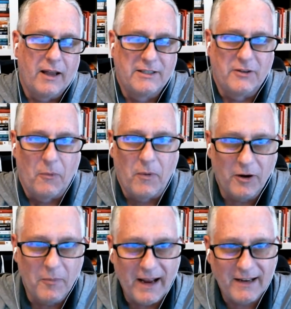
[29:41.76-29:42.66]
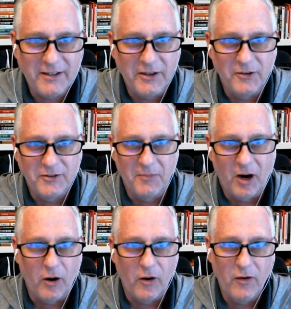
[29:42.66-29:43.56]
Okay, so I want to go back to
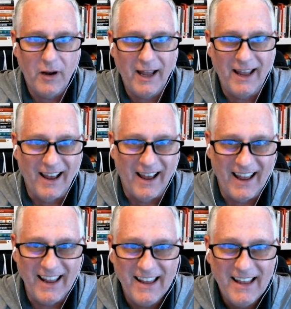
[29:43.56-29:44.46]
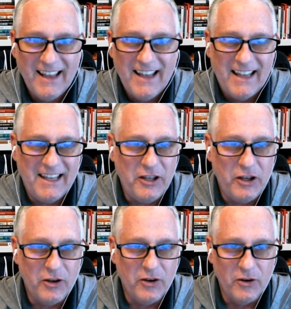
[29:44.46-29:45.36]
Tomorrow AI.
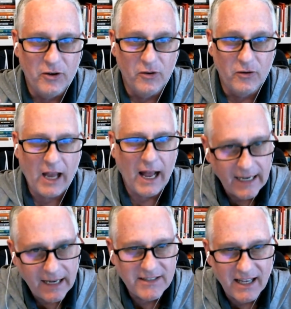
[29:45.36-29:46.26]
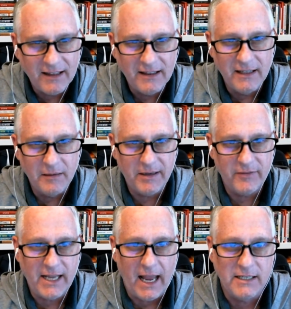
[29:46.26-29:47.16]
You kind of gives a little bit of
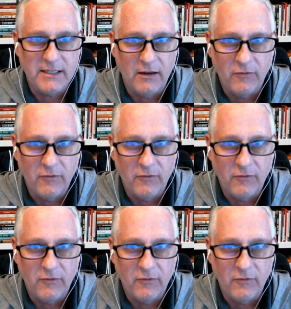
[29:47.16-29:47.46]
a taste of